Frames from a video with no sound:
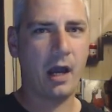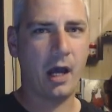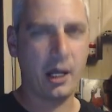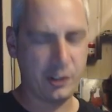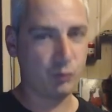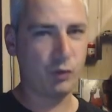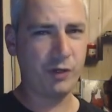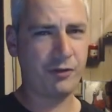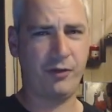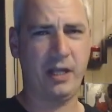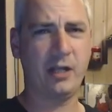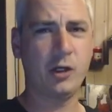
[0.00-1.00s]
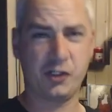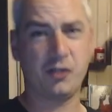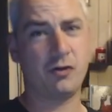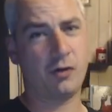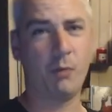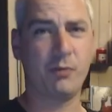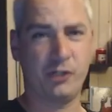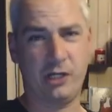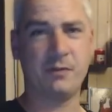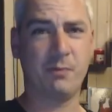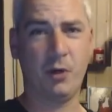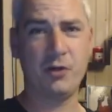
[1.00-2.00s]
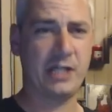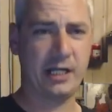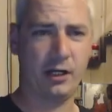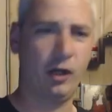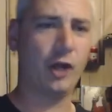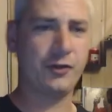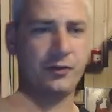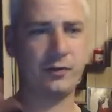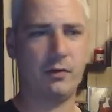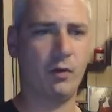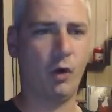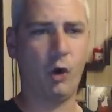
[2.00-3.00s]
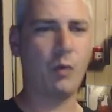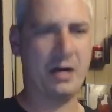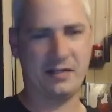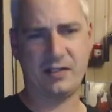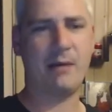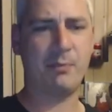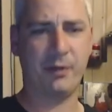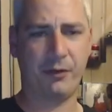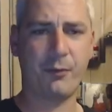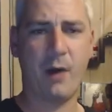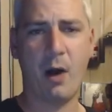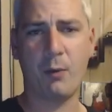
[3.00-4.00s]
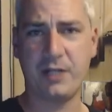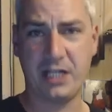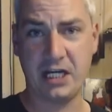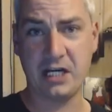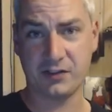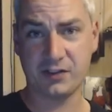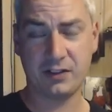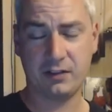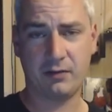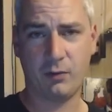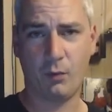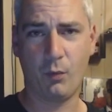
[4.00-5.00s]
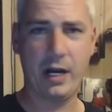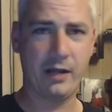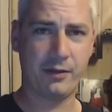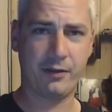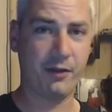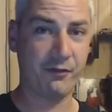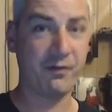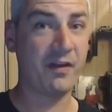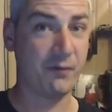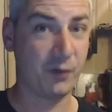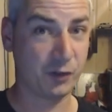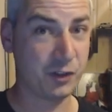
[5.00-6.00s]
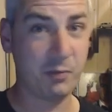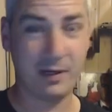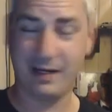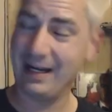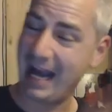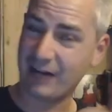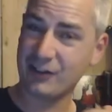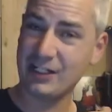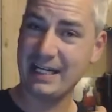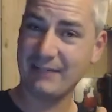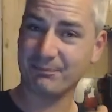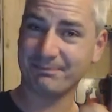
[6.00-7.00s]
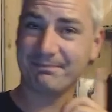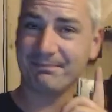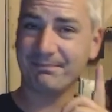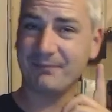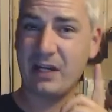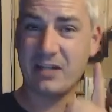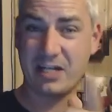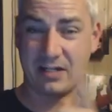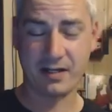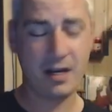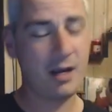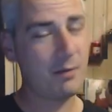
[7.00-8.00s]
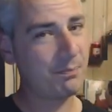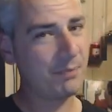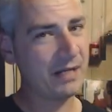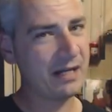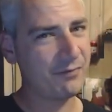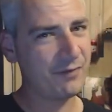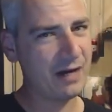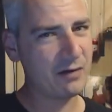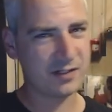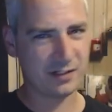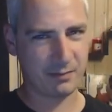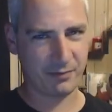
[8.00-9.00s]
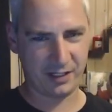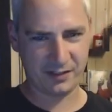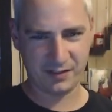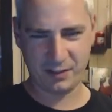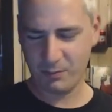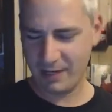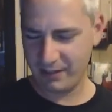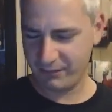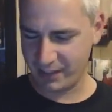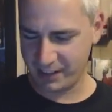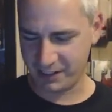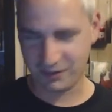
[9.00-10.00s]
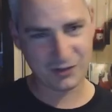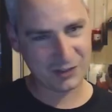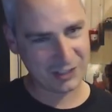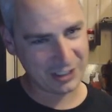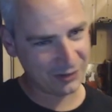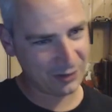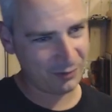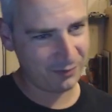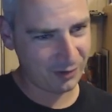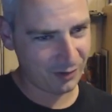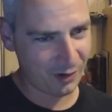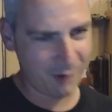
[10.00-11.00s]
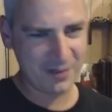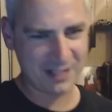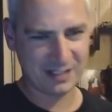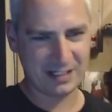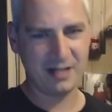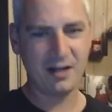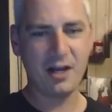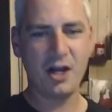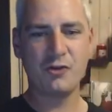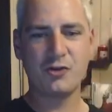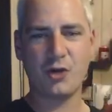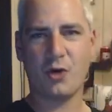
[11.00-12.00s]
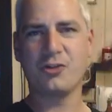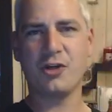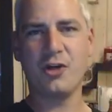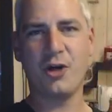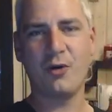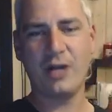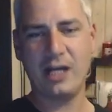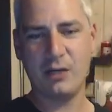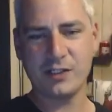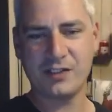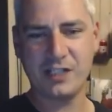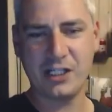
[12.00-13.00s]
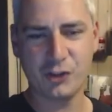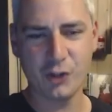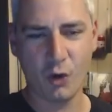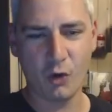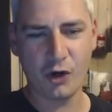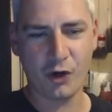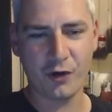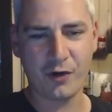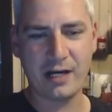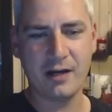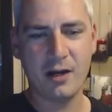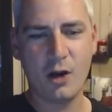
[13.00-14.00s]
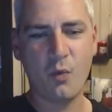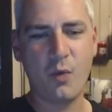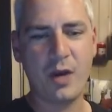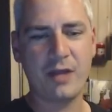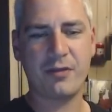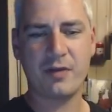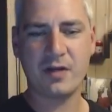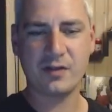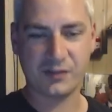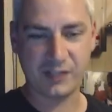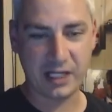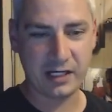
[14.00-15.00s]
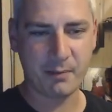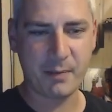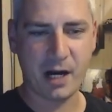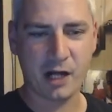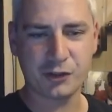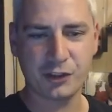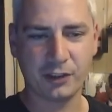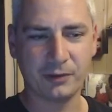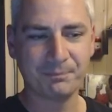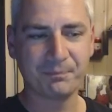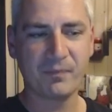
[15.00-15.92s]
And you would think, because it's Global James Bond Day, a lot always happened throughout the years with the 5th of October. Actually, it didn't. But I found some things that you might find interesting. So, obviously, Dr. No, here we see Sean Connery with Xena Marshall